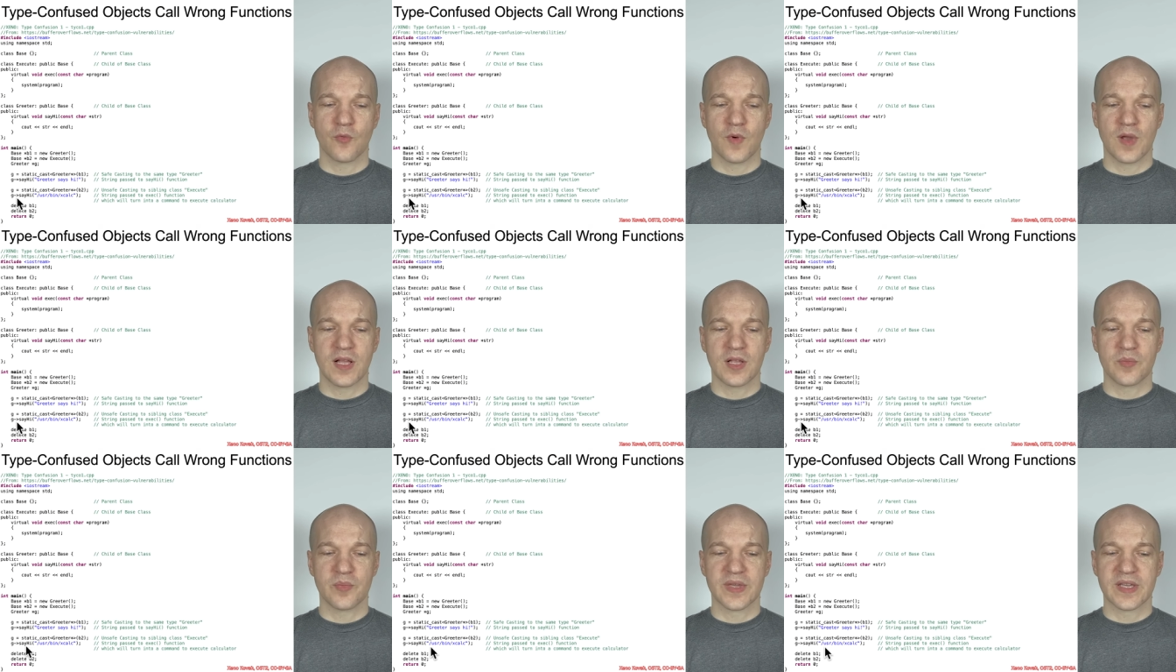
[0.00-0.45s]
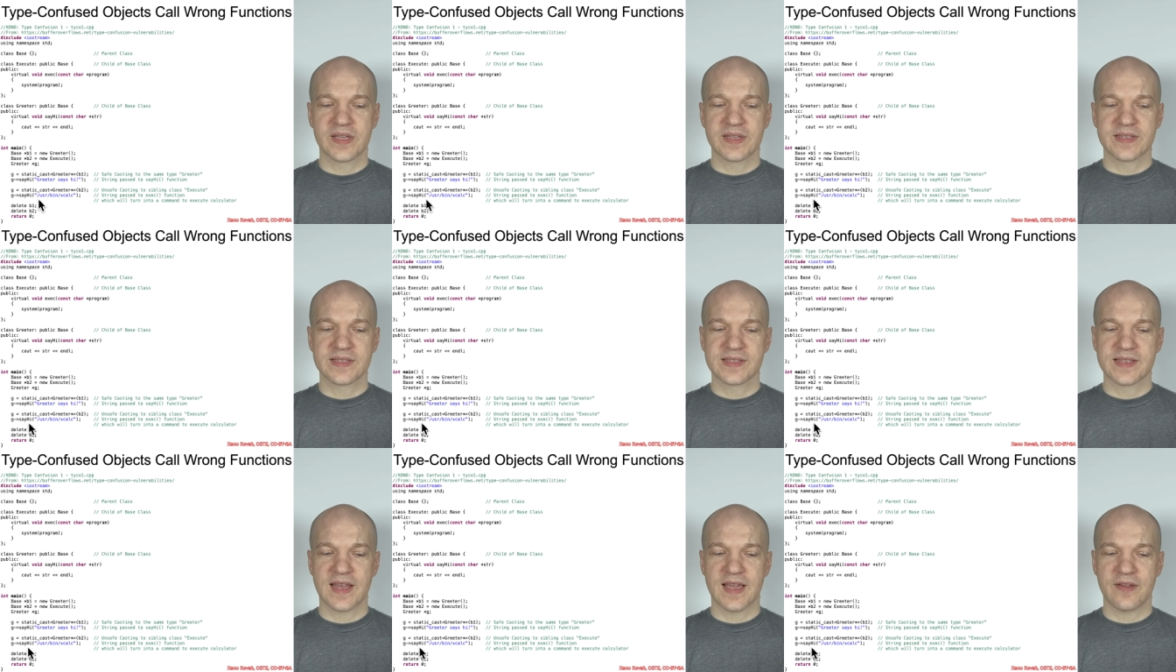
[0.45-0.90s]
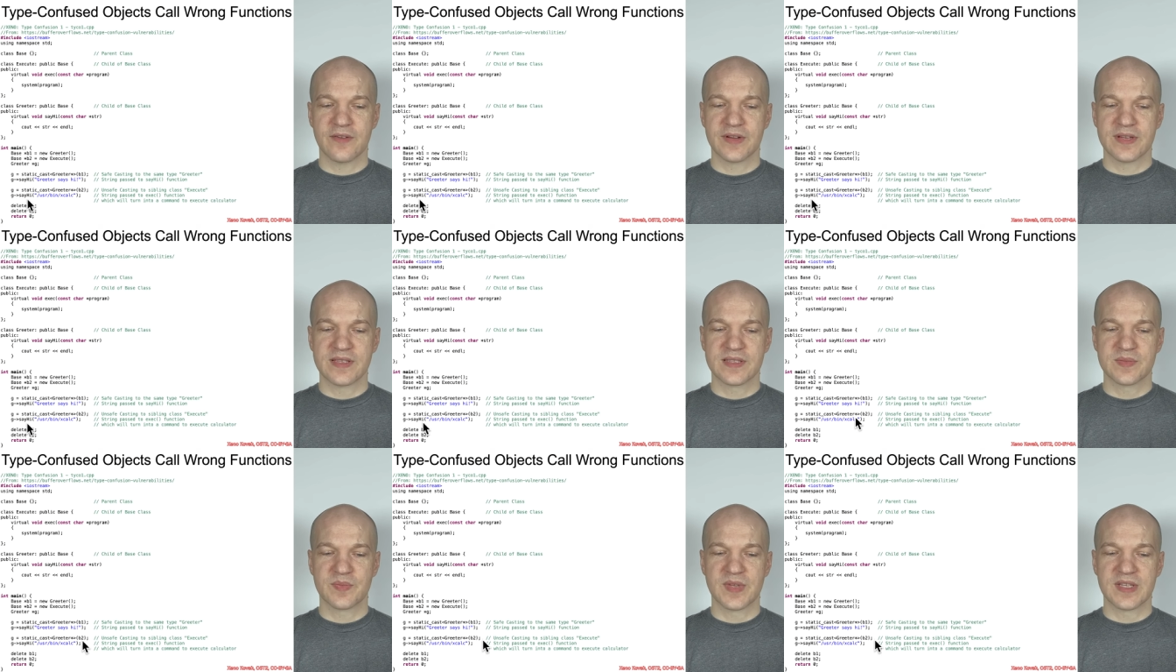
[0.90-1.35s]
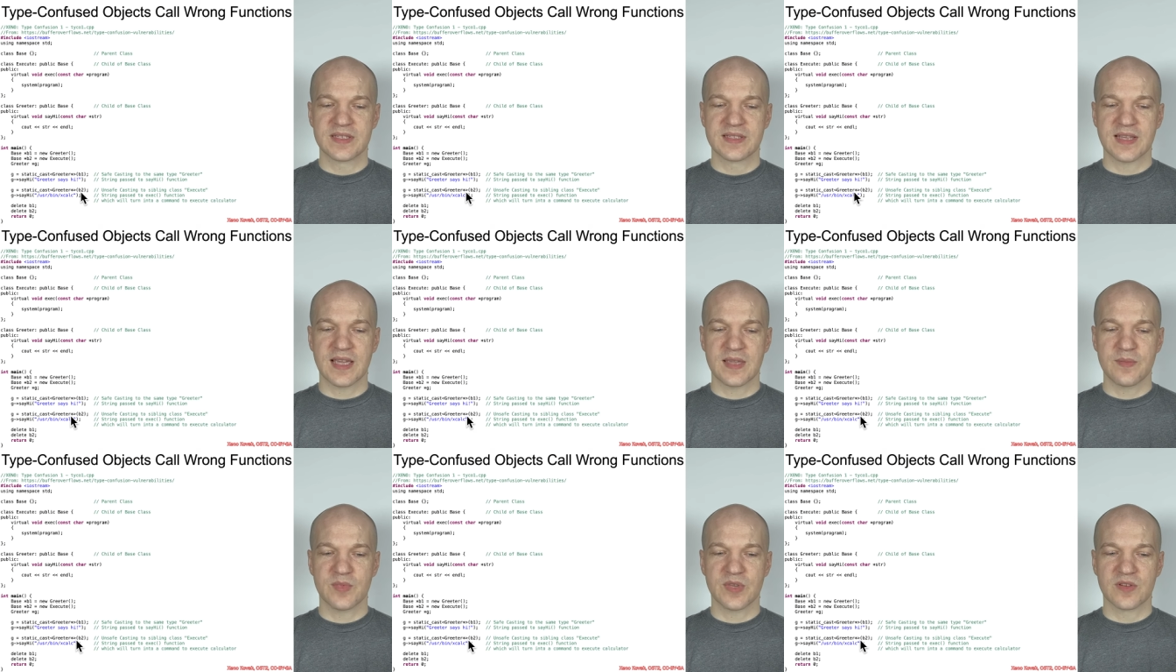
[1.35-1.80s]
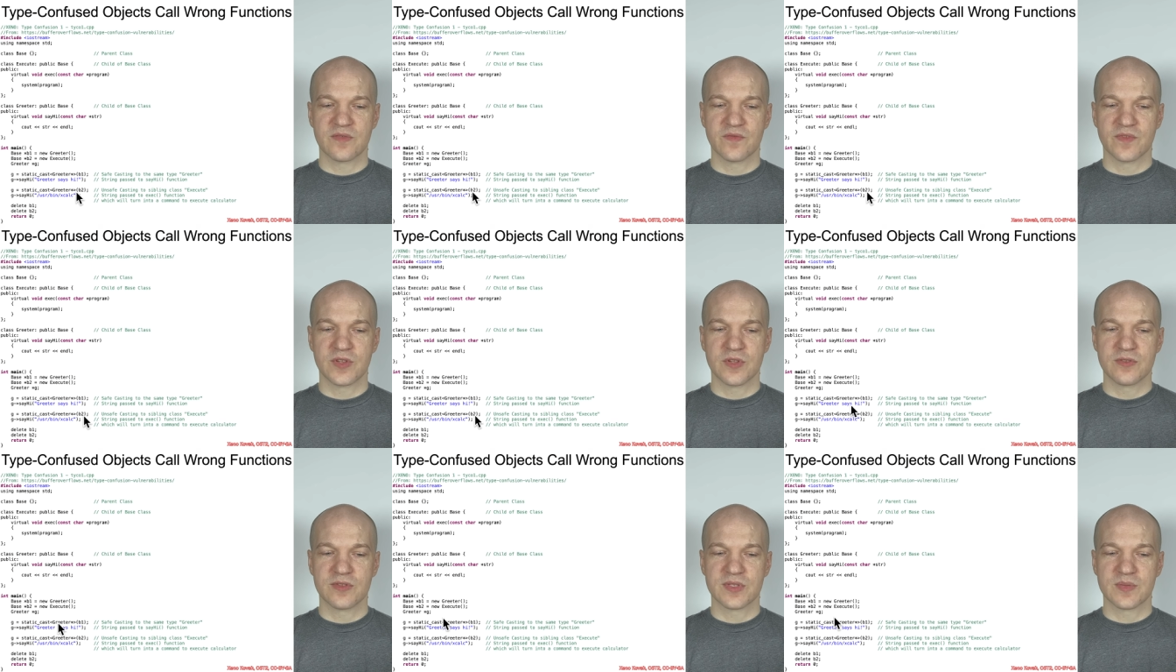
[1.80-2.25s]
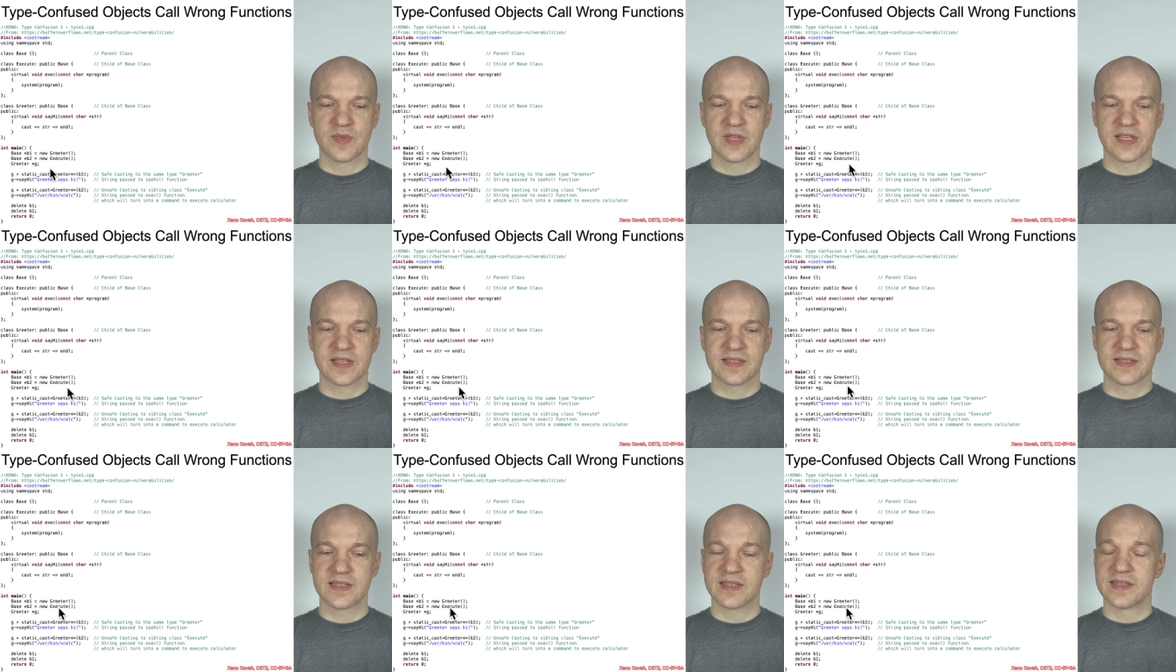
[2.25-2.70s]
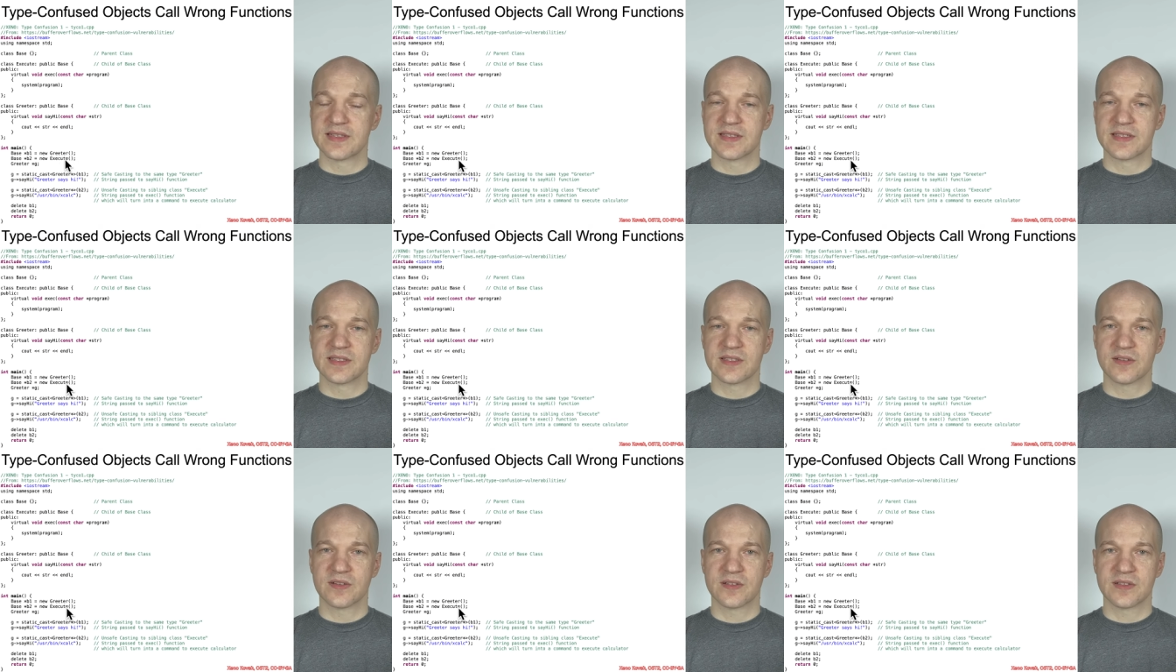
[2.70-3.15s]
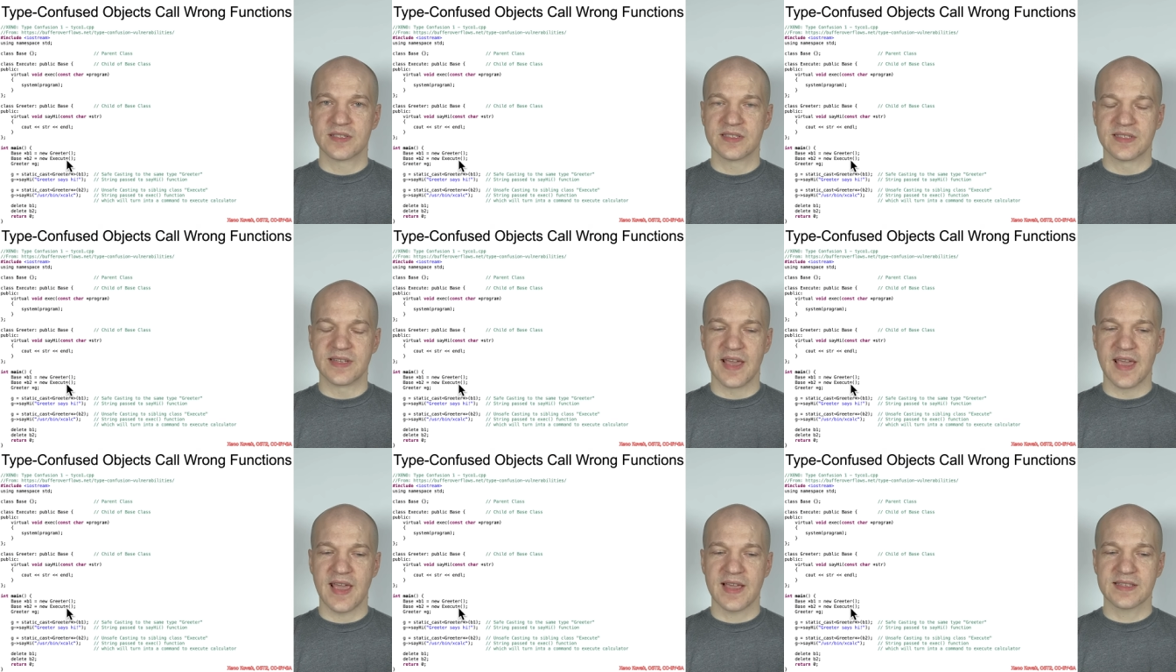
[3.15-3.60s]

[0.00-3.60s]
well, because now it has been type confused because it has turned an